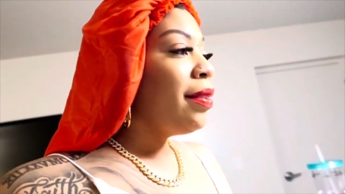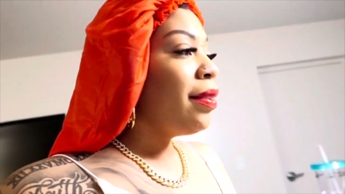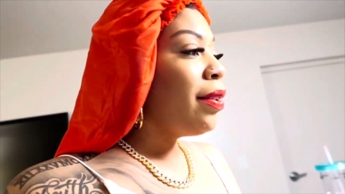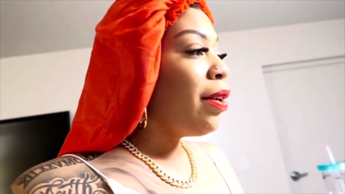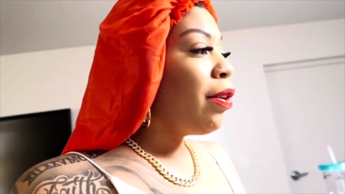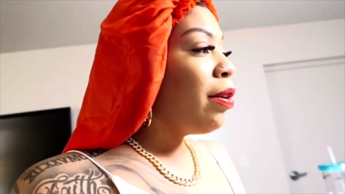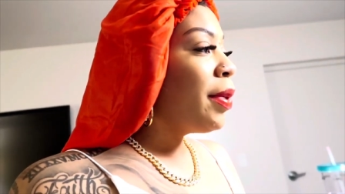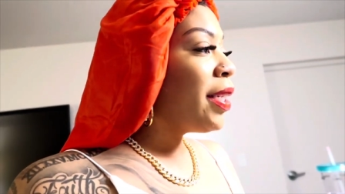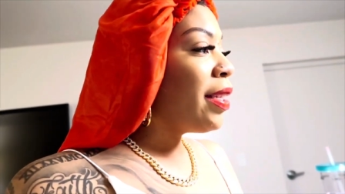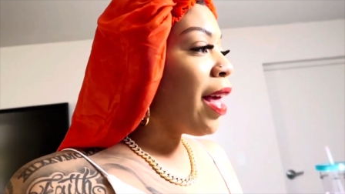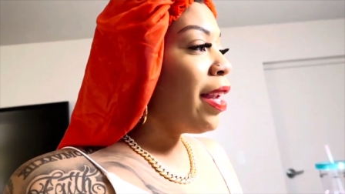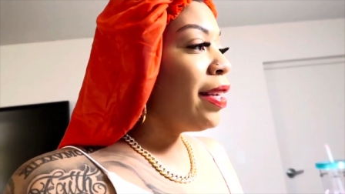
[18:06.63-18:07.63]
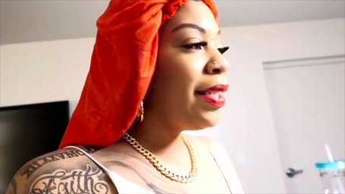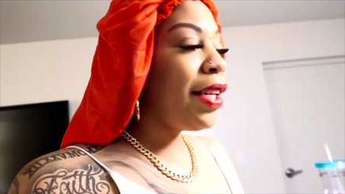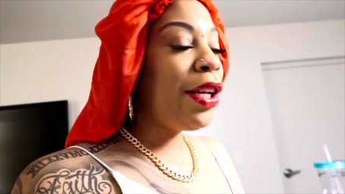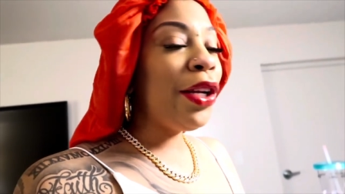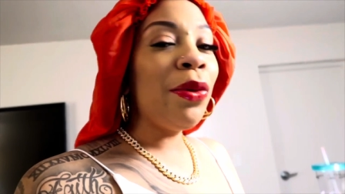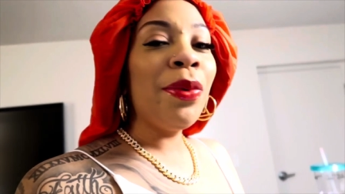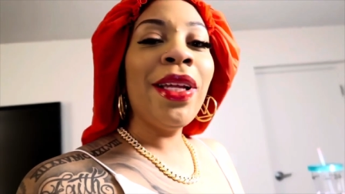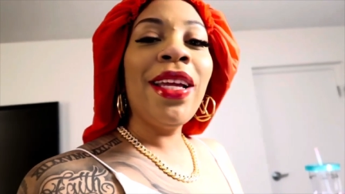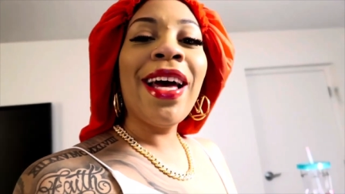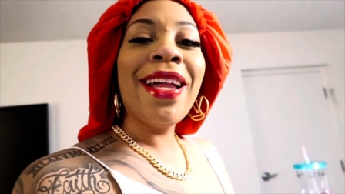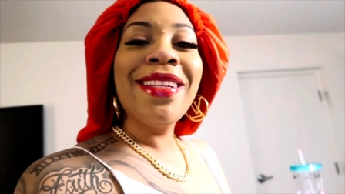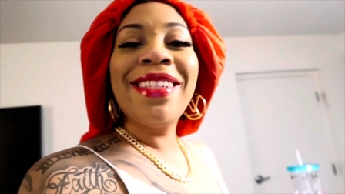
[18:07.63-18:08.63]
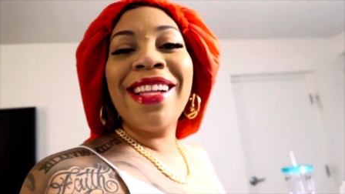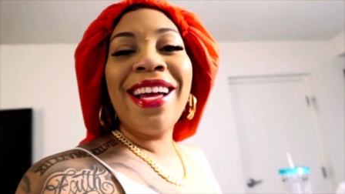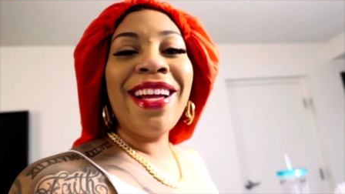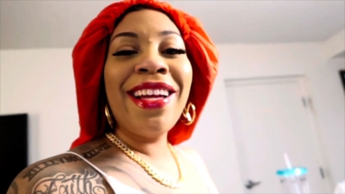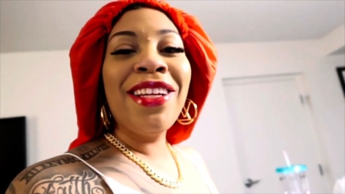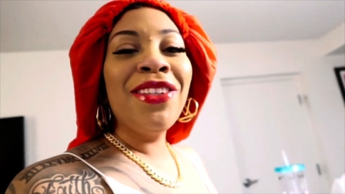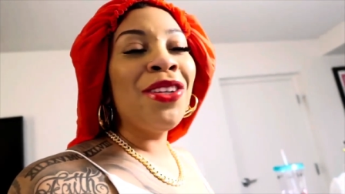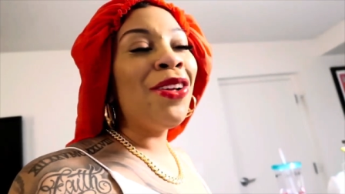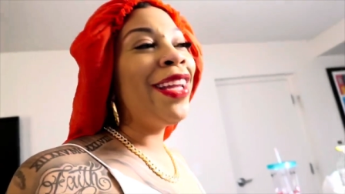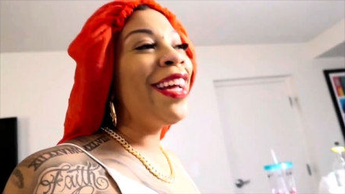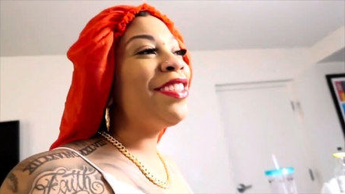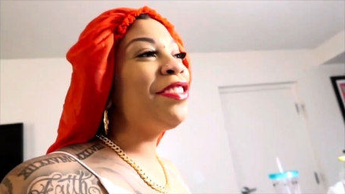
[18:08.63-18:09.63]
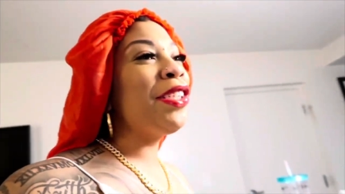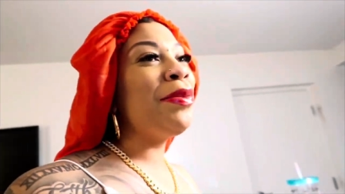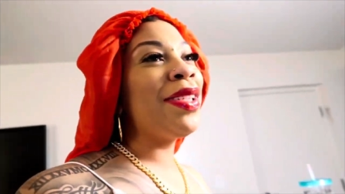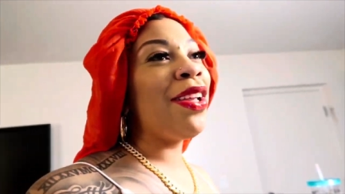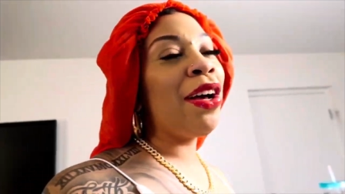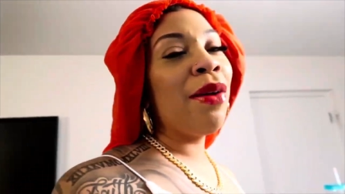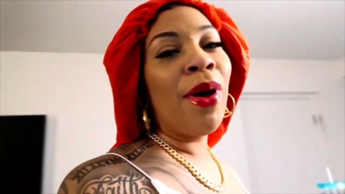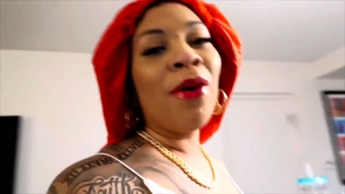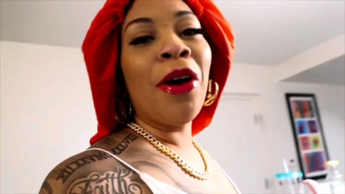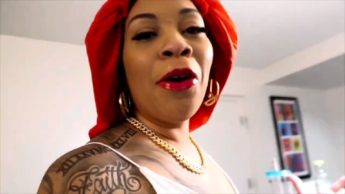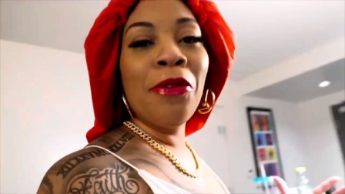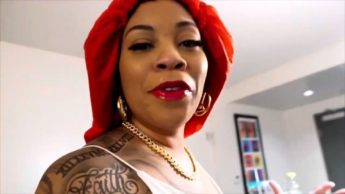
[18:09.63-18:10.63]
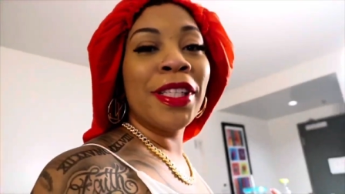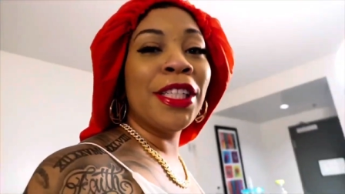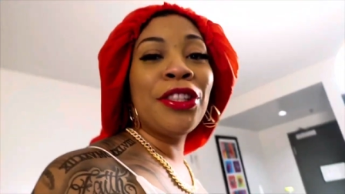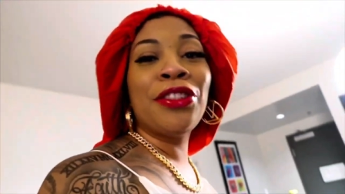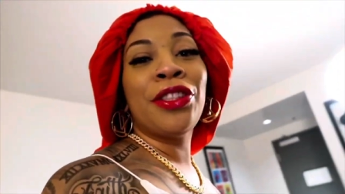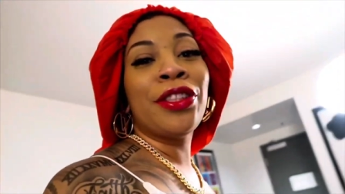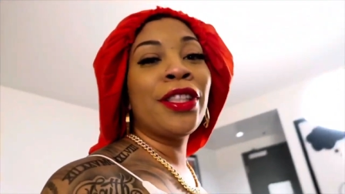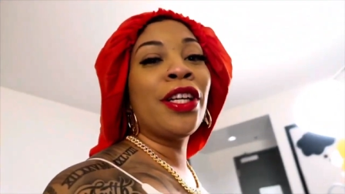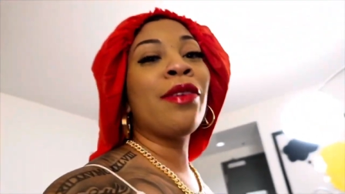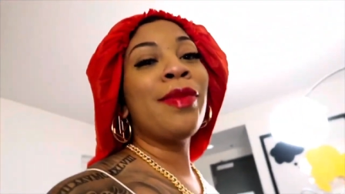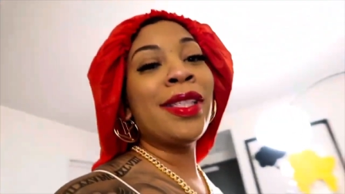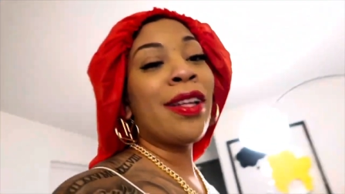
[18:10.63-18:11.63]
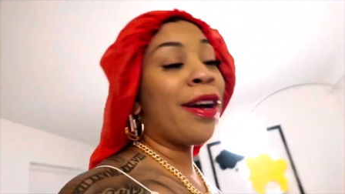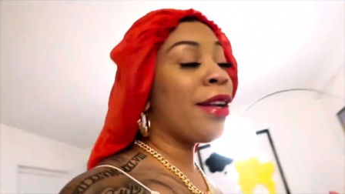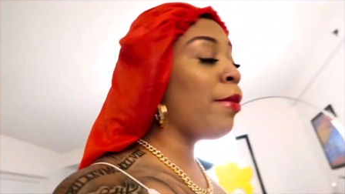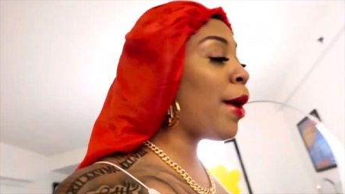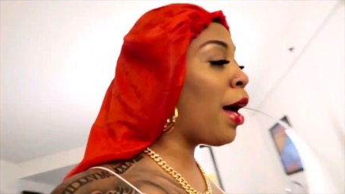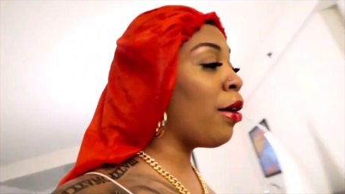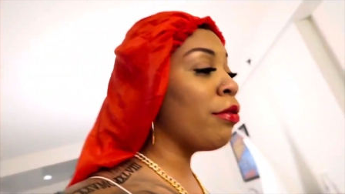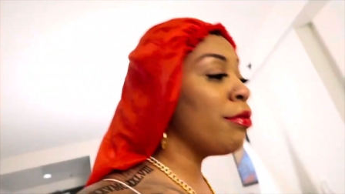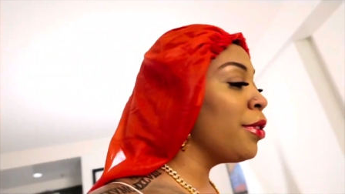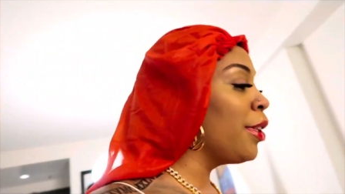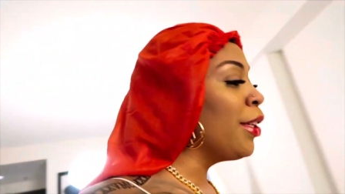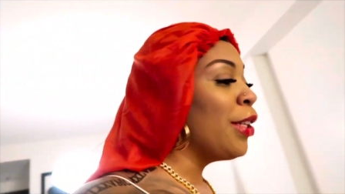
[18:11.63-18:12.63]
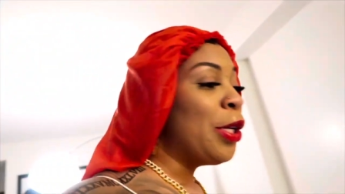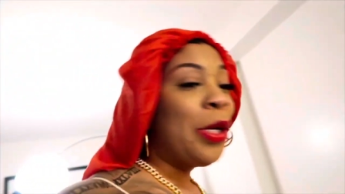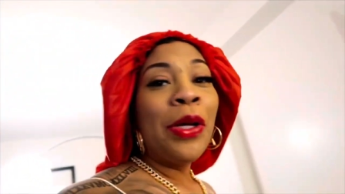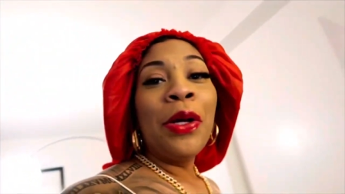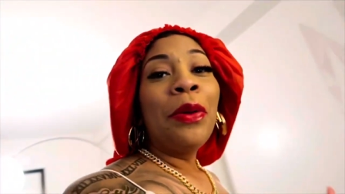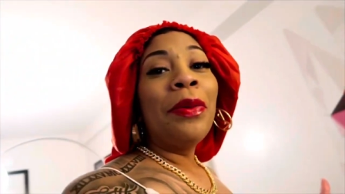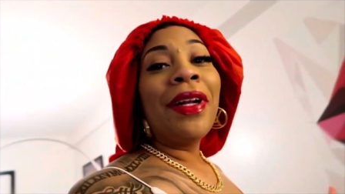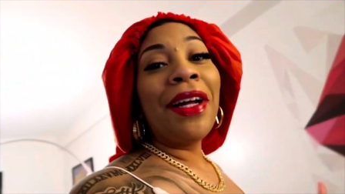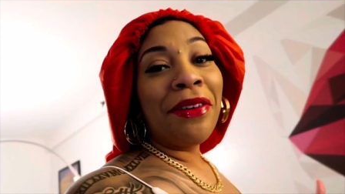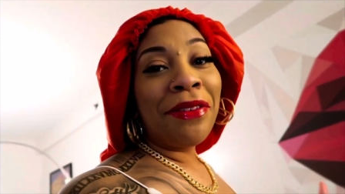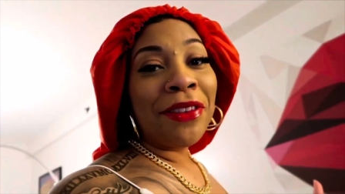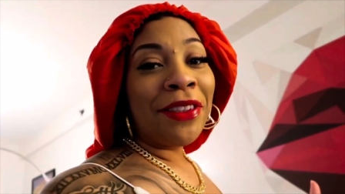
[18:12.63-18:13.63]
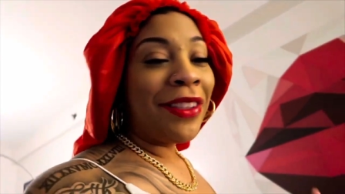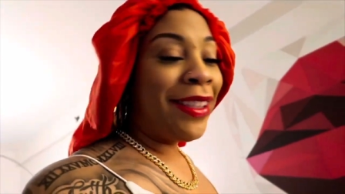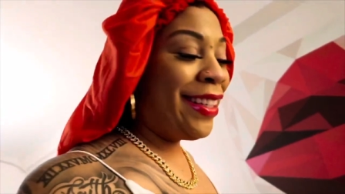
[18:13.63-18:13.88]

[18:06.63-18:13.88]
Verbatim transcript: You know, I'm excited to hear what he got to say. You know, last year he was talking about COVID. This year he going to be talking about whatever.